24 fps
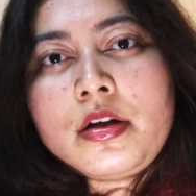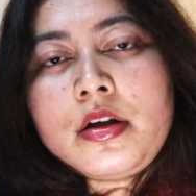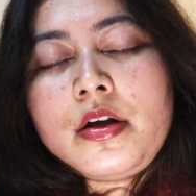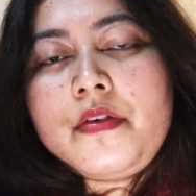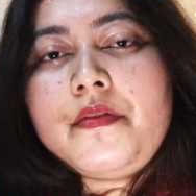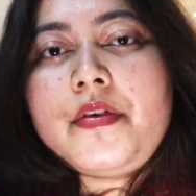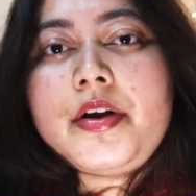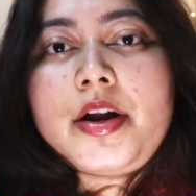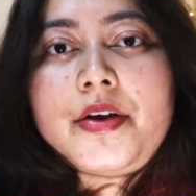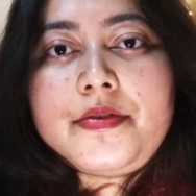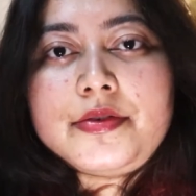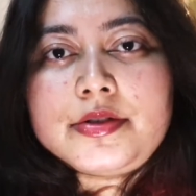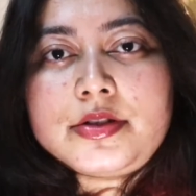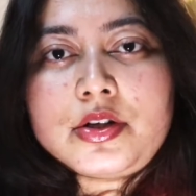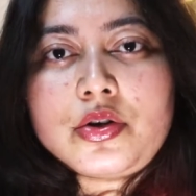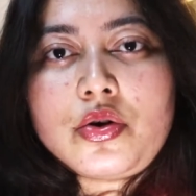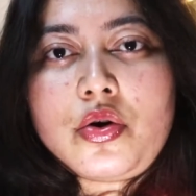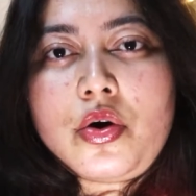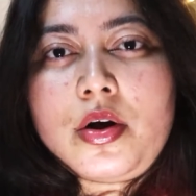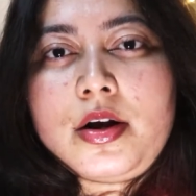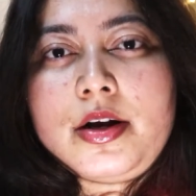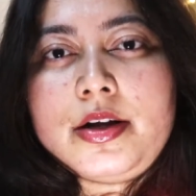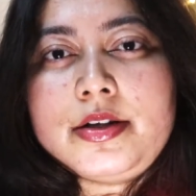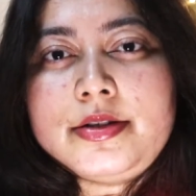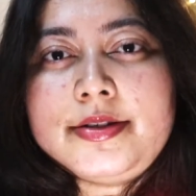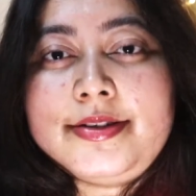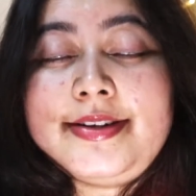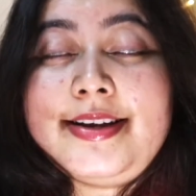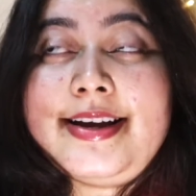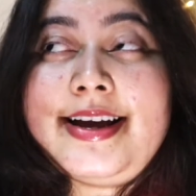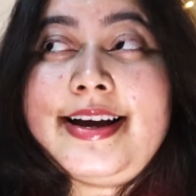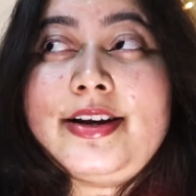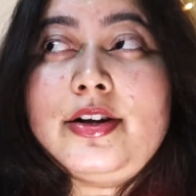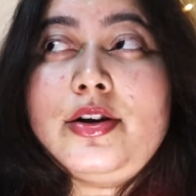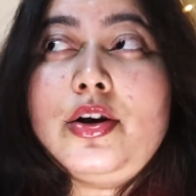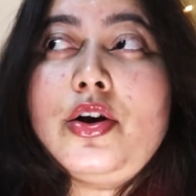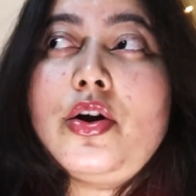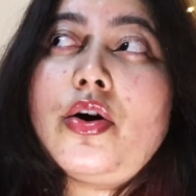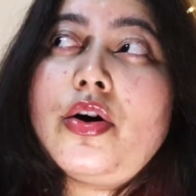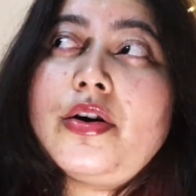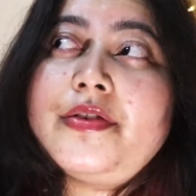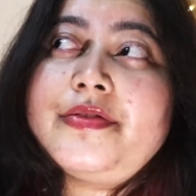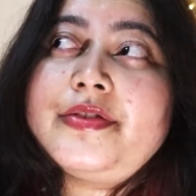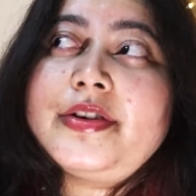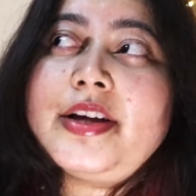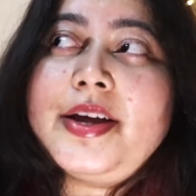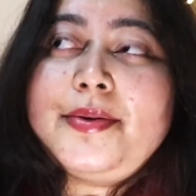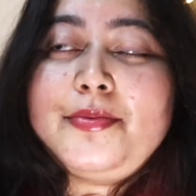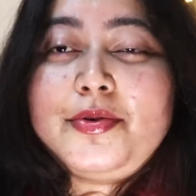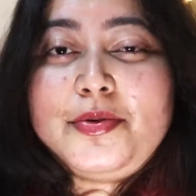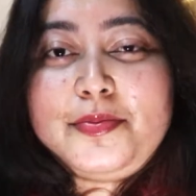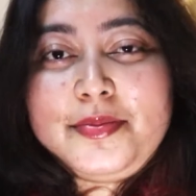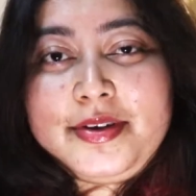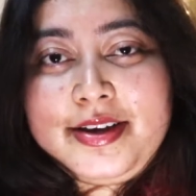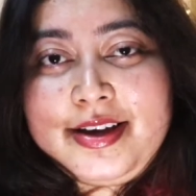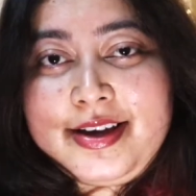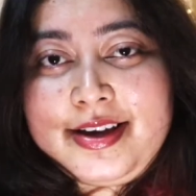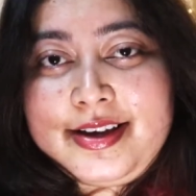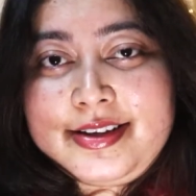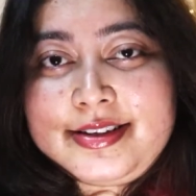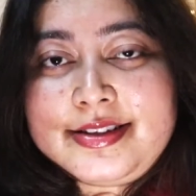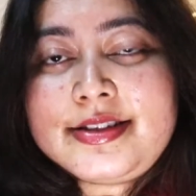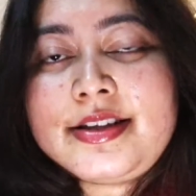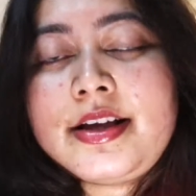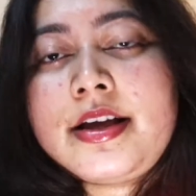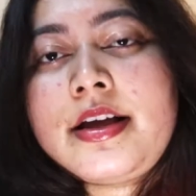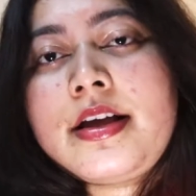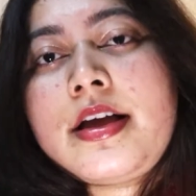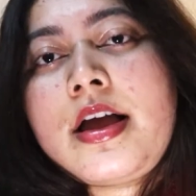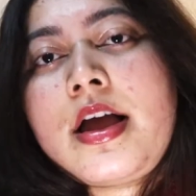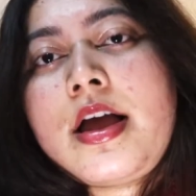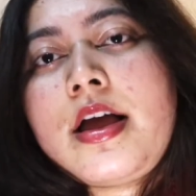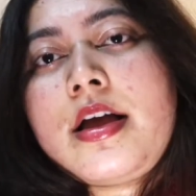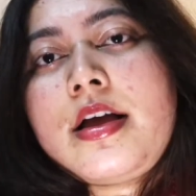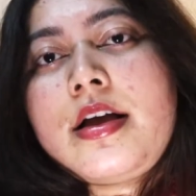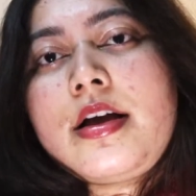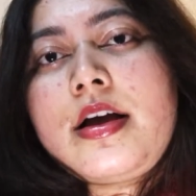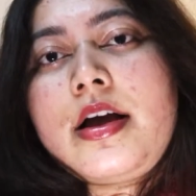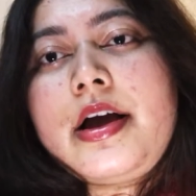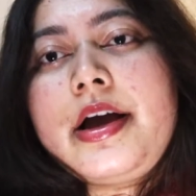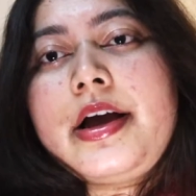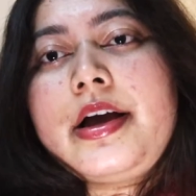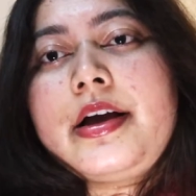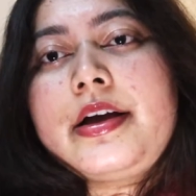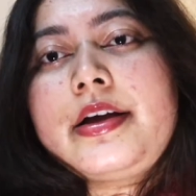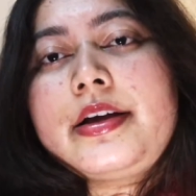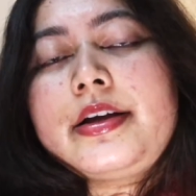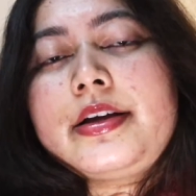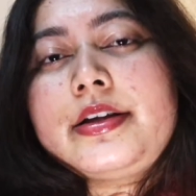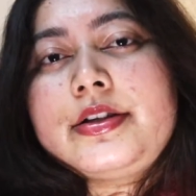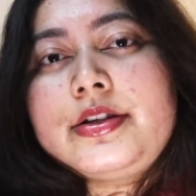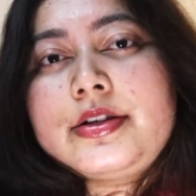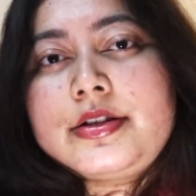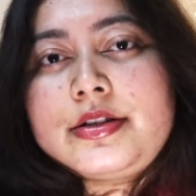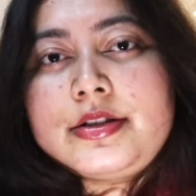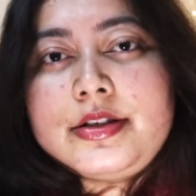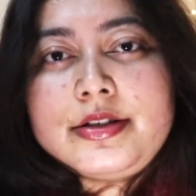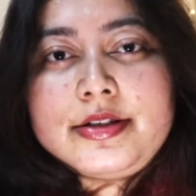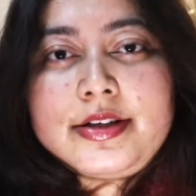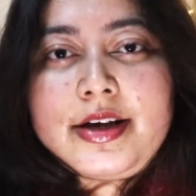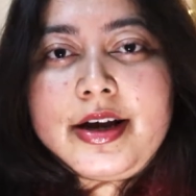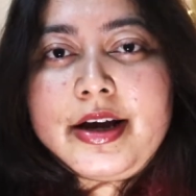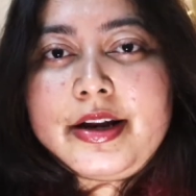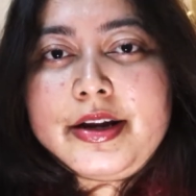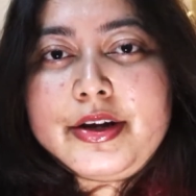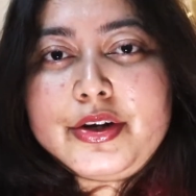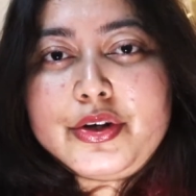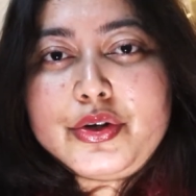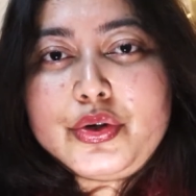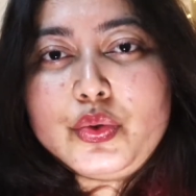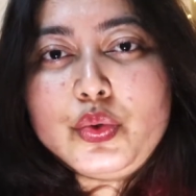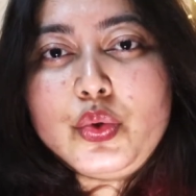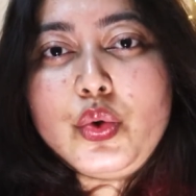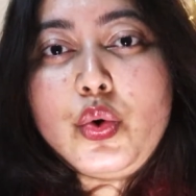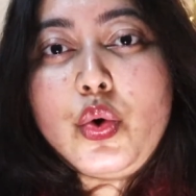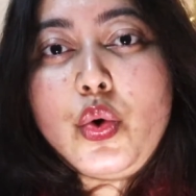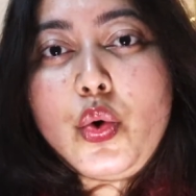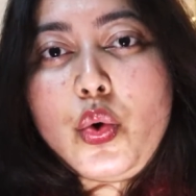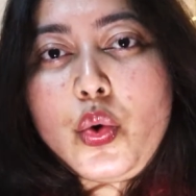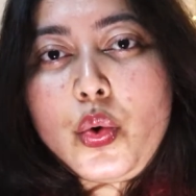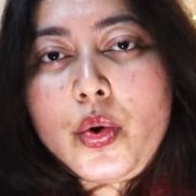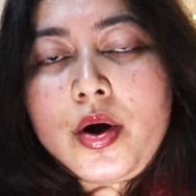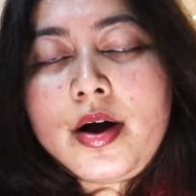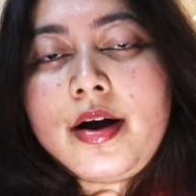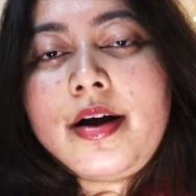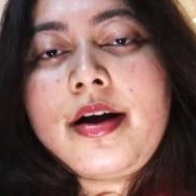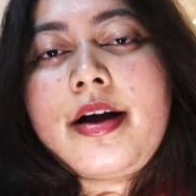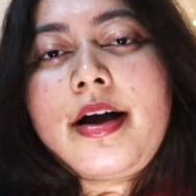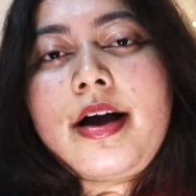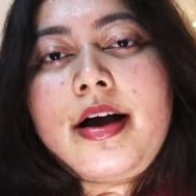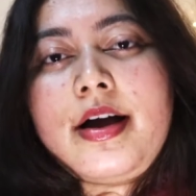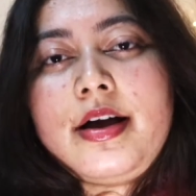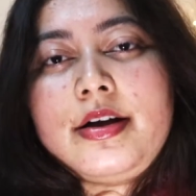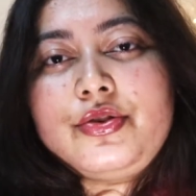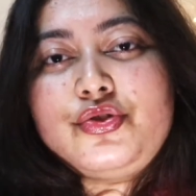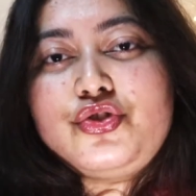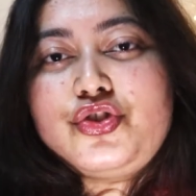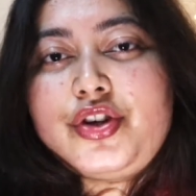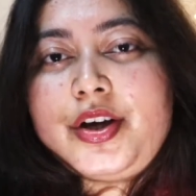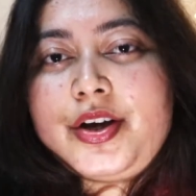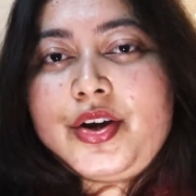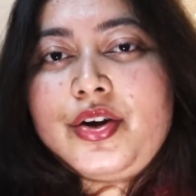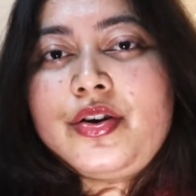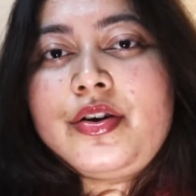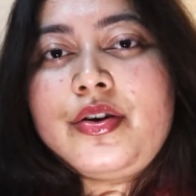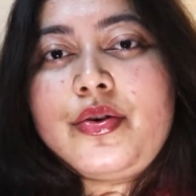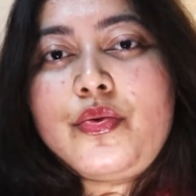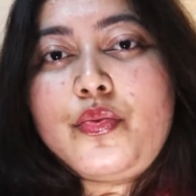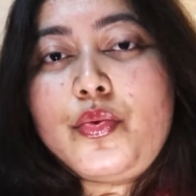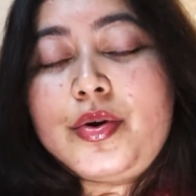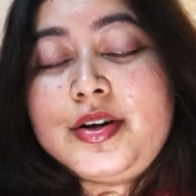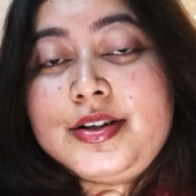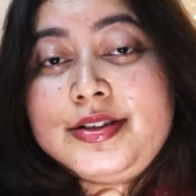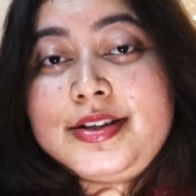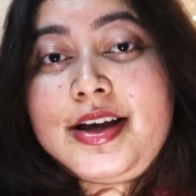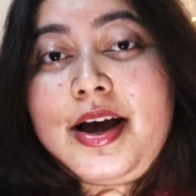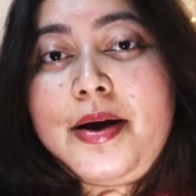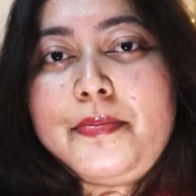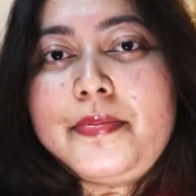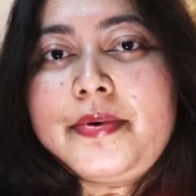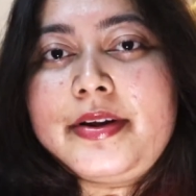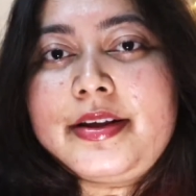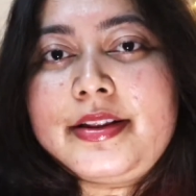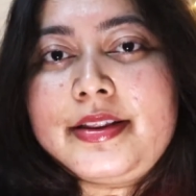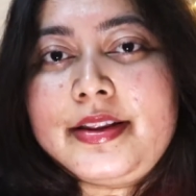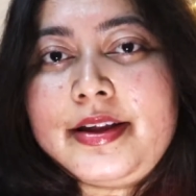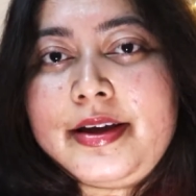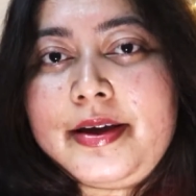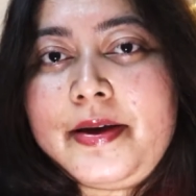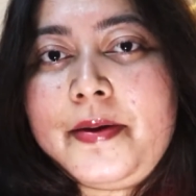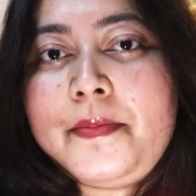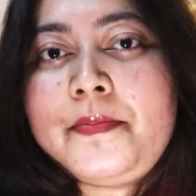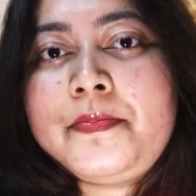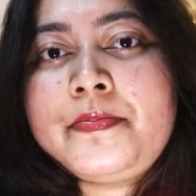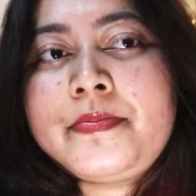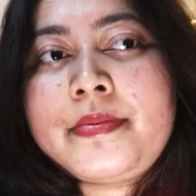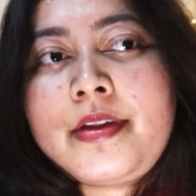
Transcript: when I was in college and I had a lot of time on my hands, I just decided to go and check what is happening there.